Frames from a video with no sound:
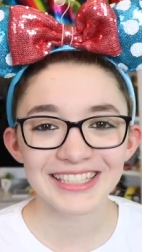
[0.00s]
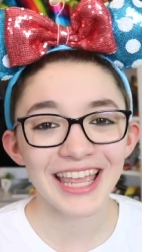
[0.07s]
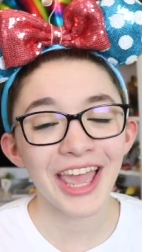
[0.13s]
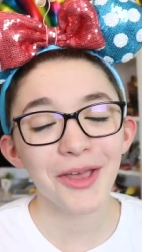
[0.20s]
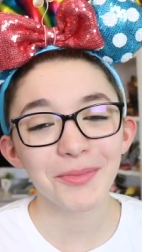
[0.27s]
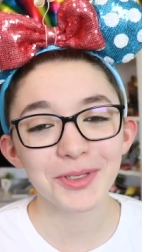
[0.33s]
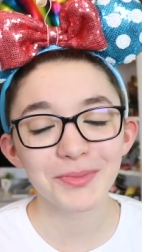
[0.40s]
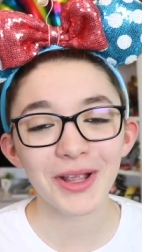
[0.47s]
to
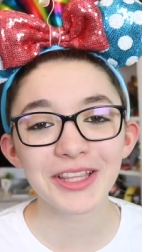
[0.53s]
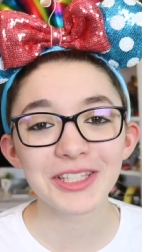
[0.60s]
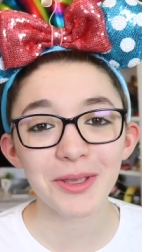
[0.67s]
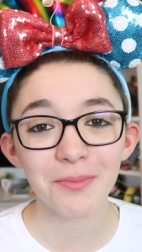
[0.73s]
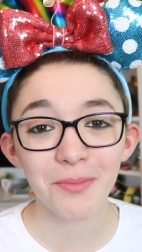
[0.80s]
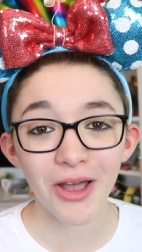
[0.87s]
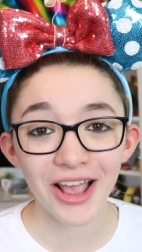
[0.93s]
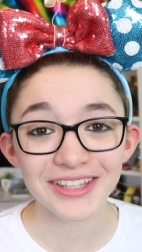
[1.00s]
help spread
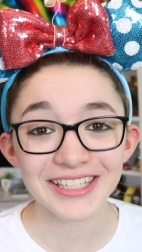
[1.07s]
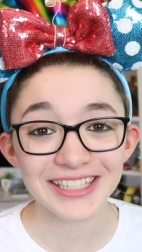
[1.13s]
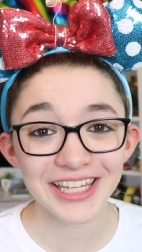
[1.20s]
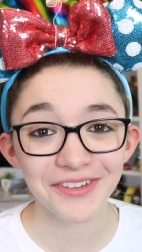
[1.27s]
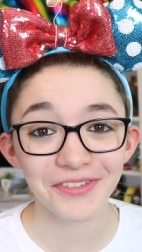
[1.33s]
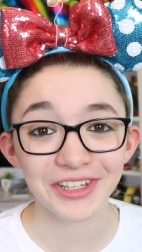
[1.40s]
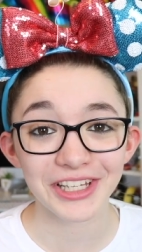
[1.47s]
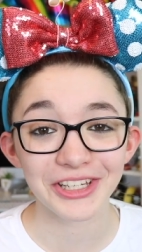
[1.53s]
some
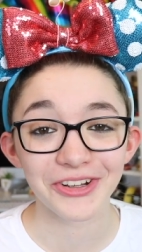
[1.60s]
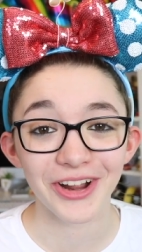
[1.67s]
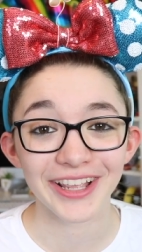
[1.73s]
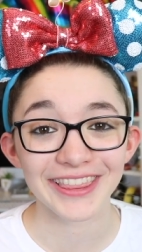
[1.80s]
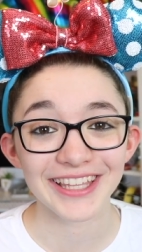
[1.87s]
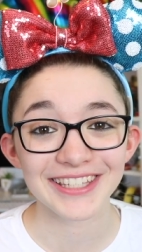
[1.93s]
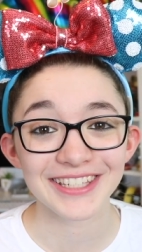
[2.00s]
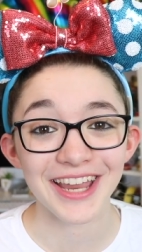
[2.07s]
positivity
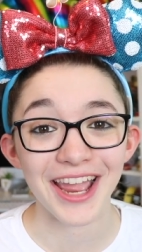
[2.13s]
during this